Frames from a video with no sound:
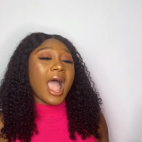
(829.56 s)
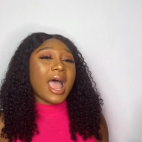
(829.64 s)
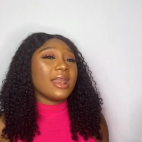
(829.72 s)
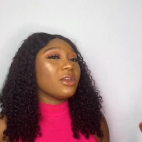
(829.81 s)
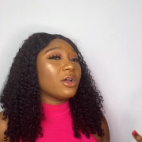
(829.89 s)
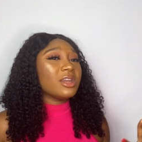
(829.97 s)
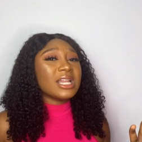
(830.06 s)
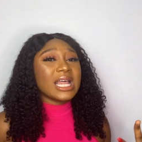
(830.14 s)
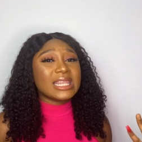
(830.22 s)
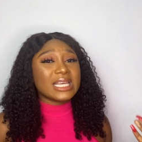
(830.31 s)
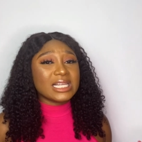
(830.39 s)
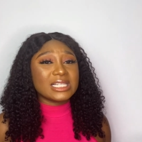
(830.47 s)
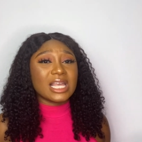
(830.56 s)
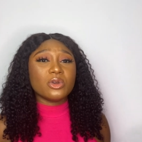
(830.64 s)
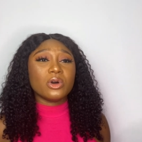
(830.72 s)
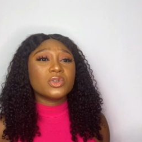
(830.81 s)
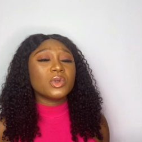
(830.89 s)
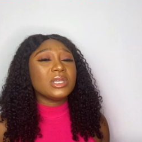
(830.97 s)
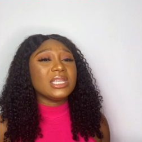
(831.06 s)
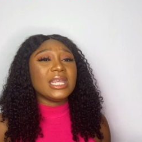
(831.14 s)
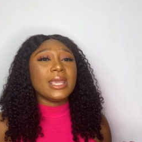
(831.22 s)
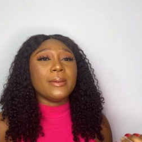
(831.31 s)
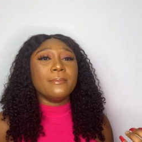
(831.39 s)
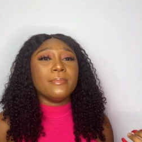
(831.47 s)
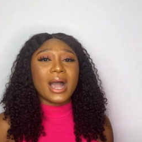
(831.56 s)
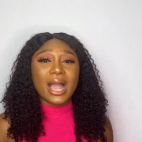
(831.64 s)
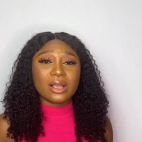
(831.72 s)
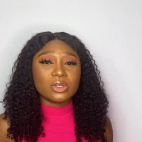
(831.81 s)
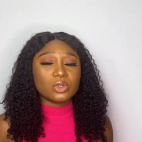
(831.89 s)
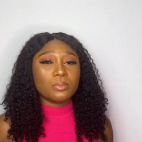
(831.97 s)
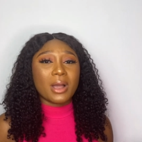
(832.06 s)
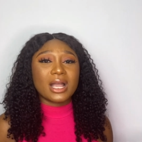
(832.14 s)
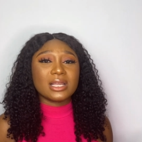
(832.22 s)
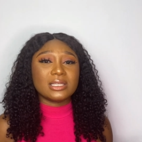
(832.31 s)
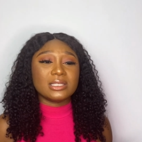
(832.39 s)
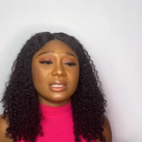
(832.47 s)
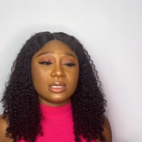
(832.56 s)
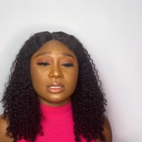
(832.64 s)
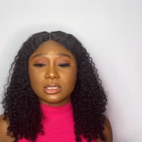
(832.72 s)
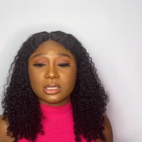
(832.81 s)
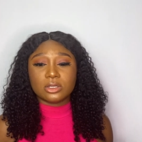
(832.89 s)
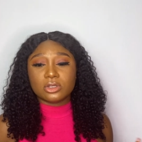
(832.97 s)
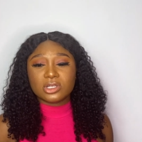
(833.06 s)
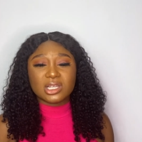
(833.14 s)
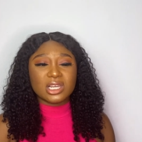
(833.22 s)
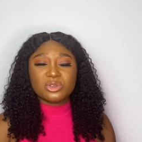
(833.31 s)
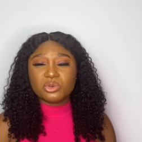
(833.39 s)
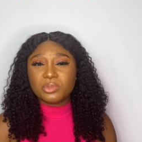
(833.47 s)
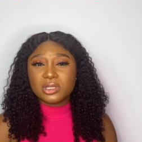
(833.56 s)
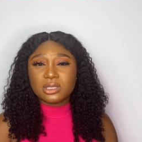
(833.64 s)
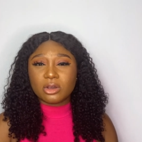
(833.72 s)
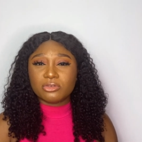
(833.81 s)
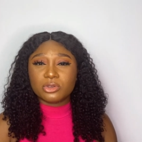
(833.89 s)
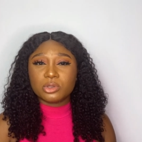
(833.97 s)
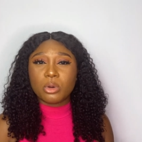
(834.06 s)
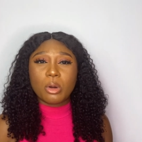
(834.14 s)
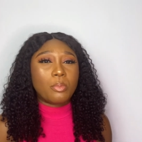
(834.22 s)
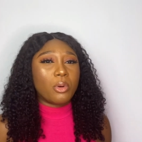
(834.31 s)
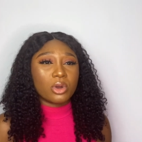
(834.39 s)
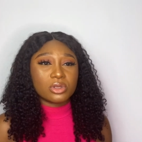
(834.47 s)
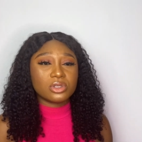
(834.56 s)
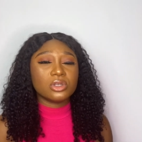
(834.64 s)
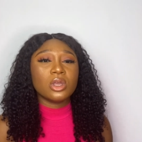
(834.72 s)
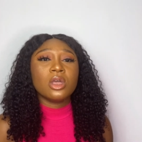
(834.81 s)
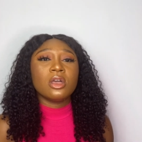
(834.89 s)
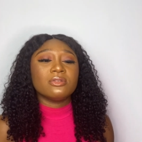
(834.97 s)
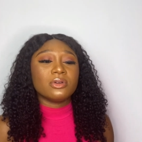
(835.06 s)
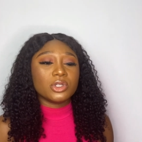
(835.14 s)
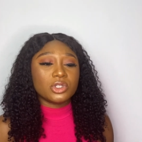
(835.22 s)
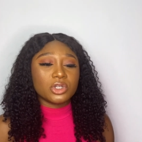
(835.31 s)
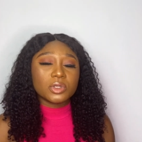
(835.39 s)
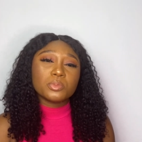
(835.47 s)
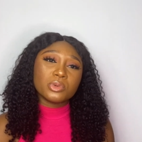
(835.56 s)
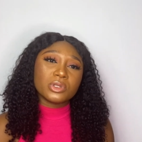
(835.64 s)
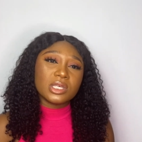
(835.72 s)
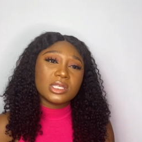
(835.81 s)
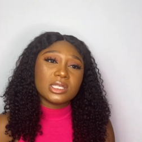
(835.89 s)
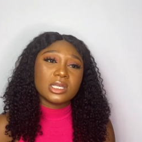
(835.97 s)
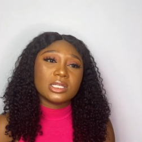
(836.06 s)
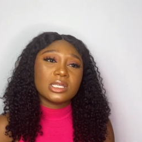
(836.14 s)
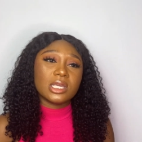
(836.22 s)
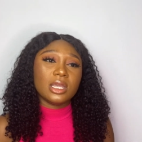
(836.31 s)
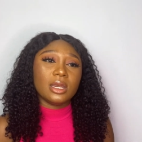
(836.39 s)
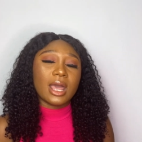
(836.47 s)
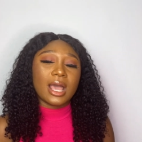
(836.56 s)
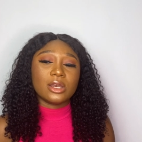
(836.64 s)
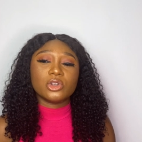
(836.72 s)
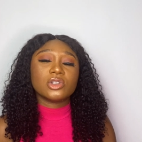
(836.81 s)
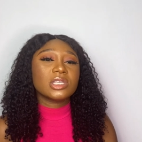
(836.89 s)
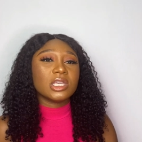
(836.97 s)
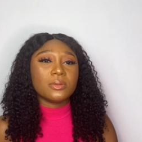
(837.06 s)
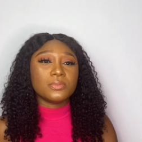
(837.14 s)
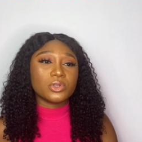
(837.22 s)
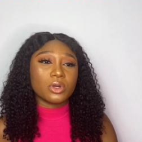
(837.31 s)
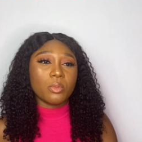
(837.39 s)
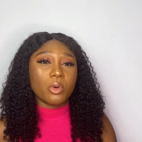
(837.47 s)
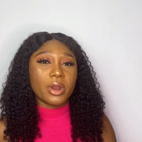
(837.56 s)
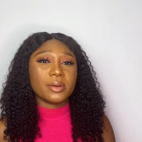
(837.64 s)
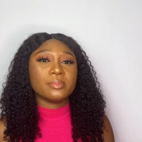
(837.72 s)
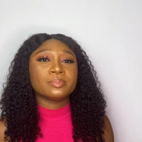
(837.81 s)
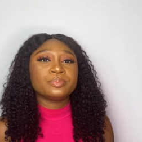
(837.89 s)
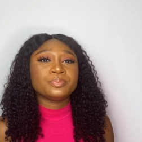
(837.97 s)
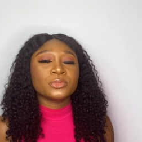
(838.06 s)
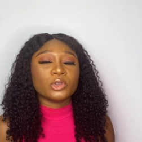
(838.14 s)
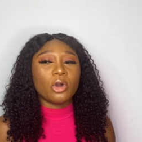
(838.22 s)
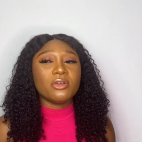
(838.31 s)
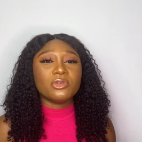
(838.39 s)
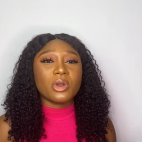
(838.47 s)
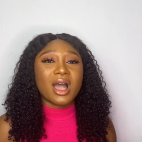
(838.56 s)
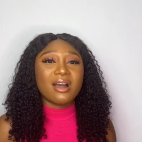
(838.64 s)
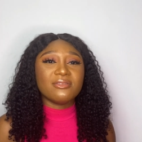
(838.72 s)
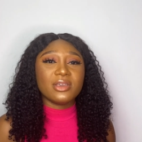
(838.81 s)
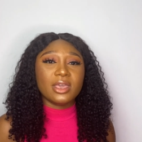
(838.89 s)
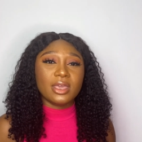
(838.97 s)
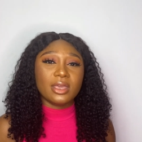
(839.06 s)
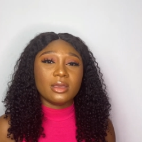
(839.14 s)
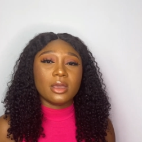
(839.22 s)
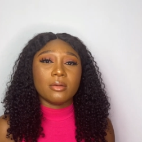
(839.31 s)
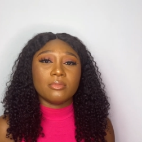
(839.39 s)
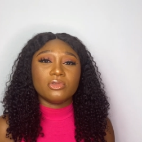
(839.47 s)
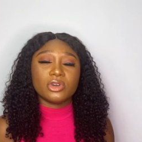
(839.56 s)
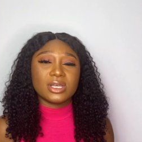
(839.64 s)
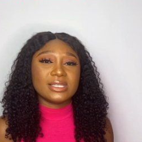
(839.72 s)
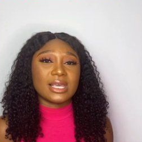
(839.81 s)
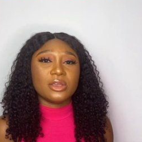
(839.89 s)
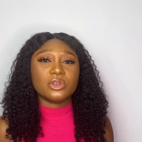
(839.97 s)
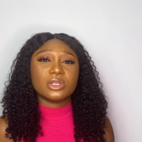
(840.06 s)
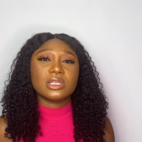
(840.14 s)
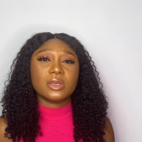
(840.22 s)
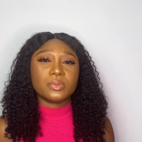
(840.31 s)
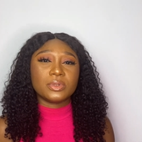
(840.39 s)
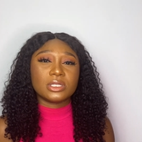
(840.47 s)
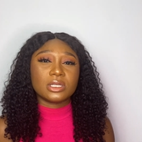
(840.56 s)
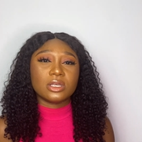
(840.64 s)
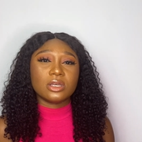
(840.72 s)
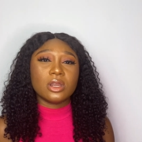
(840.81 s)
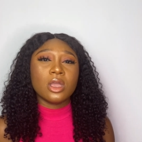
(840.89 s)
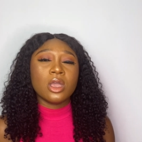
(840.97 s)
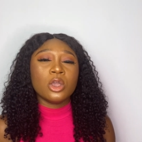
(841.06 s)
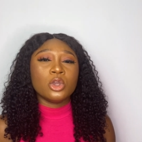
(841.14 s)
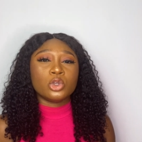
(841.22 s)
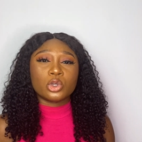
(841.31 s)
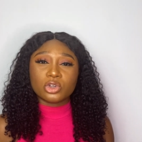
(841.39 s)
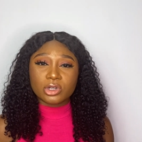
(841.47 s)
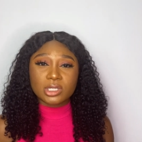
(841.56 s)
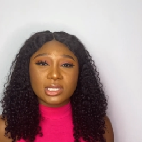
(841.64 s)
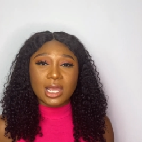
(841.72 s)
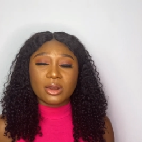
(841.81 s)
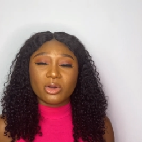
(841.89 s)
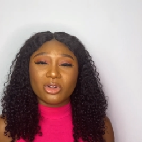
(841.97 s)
And another thing is that you also need a bag to pack these things in, just a little bit of small purse for you to just put these things in and just keep somewhere. Or if you have a dresser, you just keep it in your dresser and